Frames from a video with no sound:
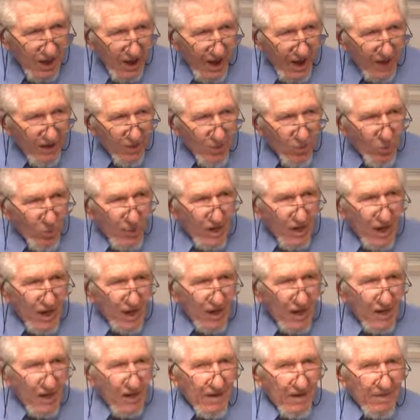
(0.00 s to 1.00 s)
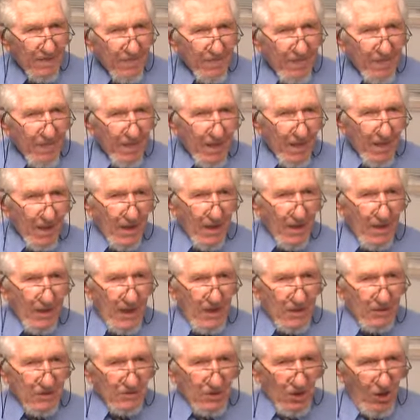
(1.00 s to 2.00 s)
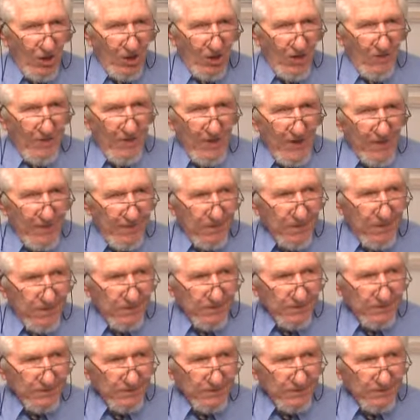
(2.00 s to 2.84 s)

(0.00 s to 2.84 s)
And we, as Torah people,